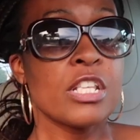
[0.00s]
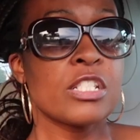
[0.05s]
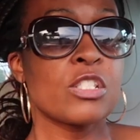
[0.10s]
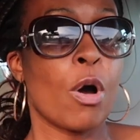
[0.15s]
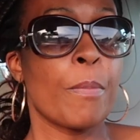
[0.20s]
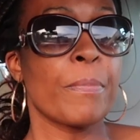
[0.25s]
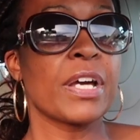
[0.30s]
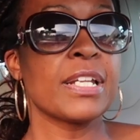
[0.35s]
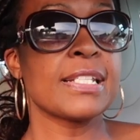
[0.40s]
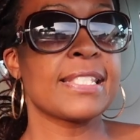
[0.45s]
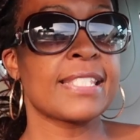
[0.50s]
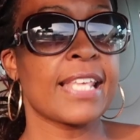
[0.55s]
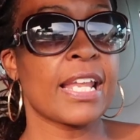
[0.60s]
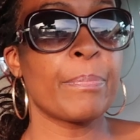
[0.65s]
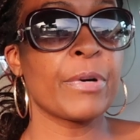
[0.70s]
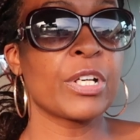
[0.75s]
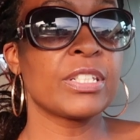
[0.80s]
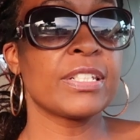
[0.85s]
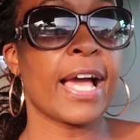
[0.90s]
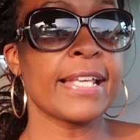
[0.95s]
So I'm going to set
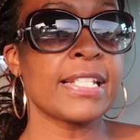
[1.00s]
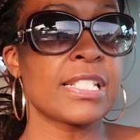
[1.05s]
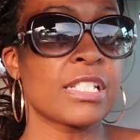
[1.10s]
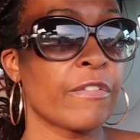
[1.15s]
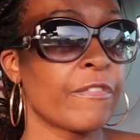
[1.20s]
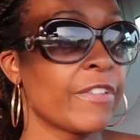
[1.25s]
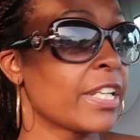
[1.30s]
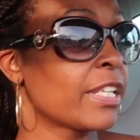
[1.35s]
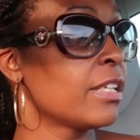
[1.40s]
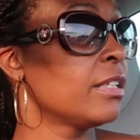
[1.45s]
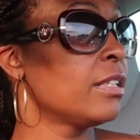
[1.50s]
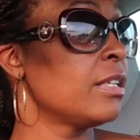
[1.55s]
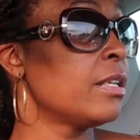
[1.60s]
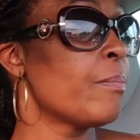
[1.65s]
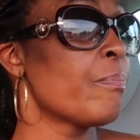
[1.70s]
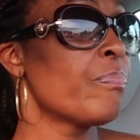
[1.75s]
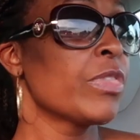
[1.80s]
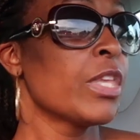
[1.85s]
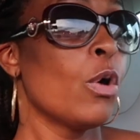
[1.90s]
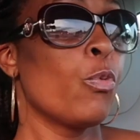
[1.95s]
up a nice
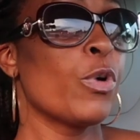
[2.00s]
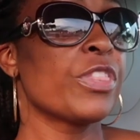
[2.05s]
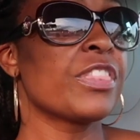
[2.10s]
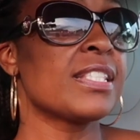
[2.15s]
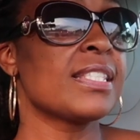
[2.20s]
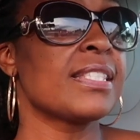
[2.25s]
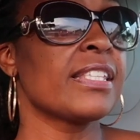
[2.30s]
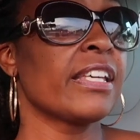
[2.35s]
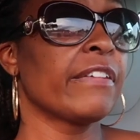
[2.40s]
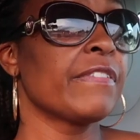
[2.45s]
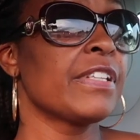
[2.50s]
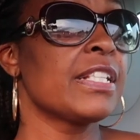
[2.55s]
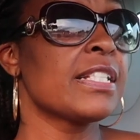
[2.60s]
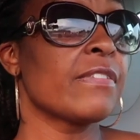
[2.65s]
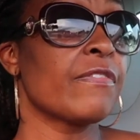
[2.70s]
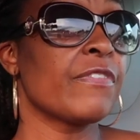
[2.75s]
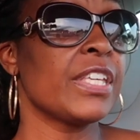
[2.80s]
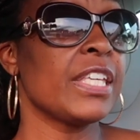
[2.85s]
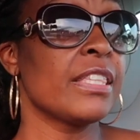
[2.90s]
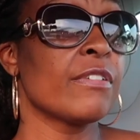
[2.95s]
curriculum with a
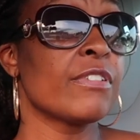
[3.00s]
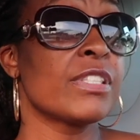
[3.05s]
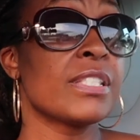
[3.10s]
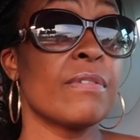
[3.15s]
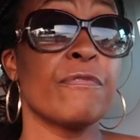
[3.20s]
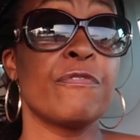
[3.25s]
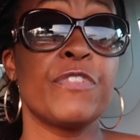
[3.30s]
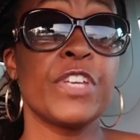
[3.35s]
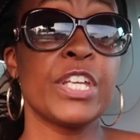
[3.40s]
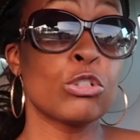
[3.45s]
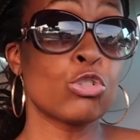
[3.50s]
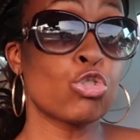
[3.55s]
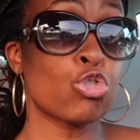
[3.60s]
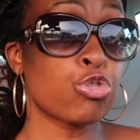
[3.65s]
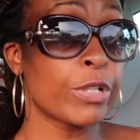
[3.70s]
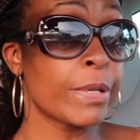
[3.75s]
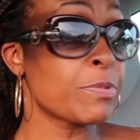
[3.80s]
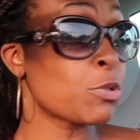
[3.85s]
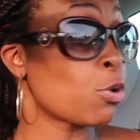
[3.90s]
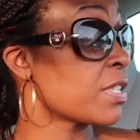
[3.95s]
series of either some field
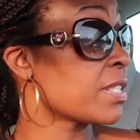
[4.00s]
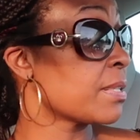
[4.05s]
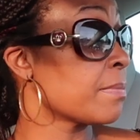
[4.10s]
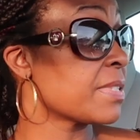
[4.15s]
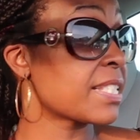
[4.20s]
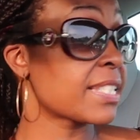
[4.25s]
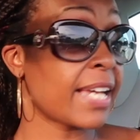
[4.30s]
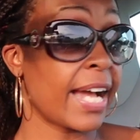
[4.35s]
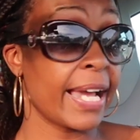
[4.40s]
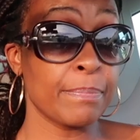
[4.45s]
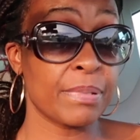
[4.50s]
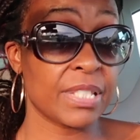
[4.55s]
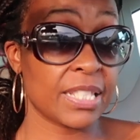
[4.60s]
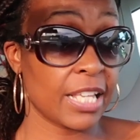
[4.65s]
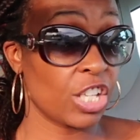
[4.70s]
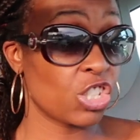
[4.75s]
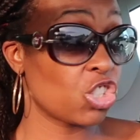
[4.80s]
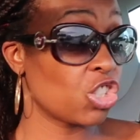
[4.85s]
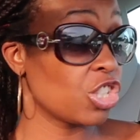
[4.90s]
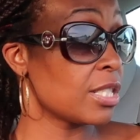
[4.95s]
trips or some Skype
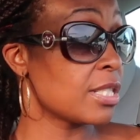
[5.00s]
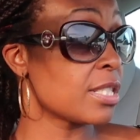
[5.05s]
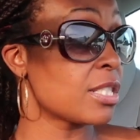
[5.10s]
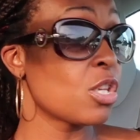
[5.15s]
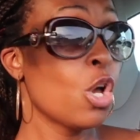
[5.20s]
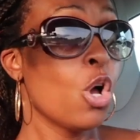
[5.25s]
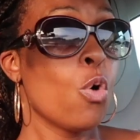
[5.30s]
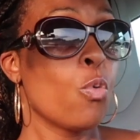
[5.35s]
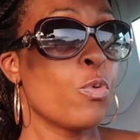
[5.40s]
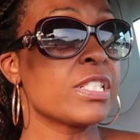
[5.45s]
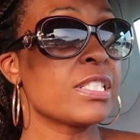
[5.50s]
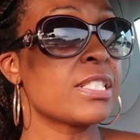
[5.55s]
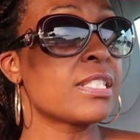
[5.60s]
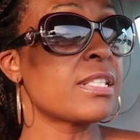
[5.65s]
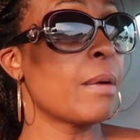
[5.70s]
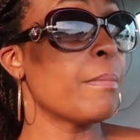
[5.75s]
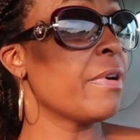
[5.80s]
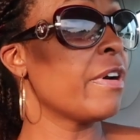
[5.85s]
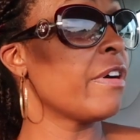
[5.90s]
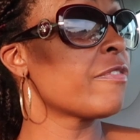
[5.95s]
sessions with
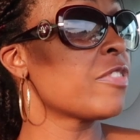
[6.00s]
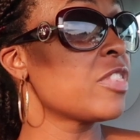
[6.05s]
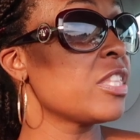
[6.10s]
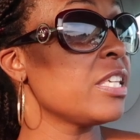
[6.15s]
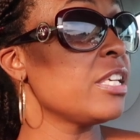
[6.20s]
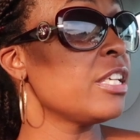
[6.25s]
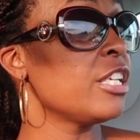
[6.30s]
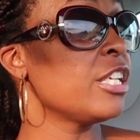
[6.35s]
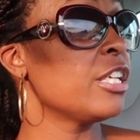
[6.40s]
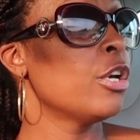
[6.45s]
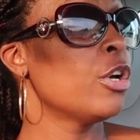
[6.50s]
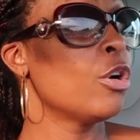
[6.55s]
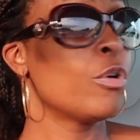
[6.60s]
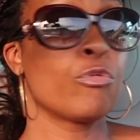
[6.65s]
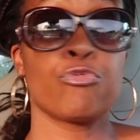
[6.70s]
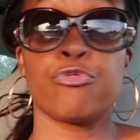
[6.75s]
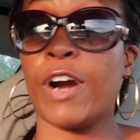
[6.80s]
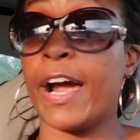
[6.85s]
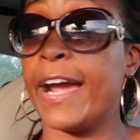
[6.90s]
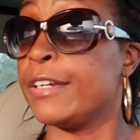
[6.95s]
some of the
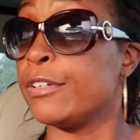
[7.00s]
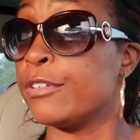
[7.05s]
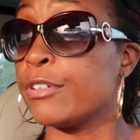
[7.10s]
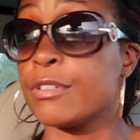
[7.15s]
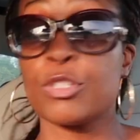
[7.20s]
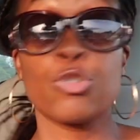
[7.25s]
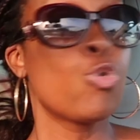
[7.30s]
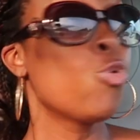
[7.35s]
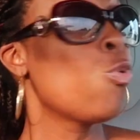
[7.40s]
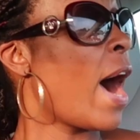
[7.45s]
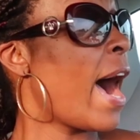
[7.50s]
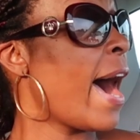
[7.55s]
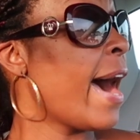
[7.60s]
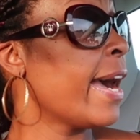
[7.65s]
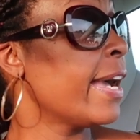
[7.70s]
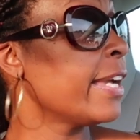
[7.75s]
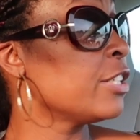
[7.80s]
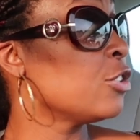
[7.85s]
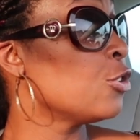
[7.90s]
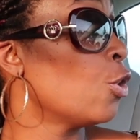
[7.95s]
writers who
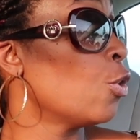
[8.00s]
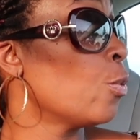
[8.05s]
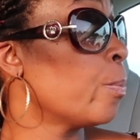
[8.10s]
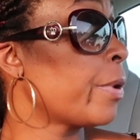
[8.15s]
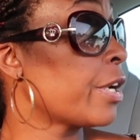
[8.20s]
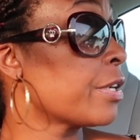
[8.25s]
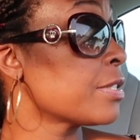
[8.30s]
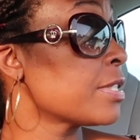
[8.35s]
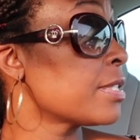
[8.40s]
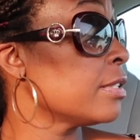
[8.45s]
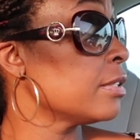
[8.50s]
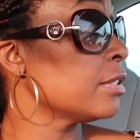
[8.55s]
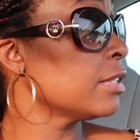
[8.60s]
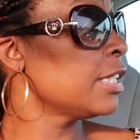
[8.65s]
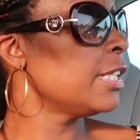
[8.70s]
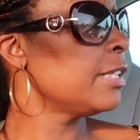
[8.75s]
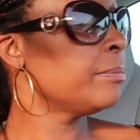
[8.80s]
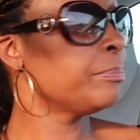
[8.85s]
I know personally.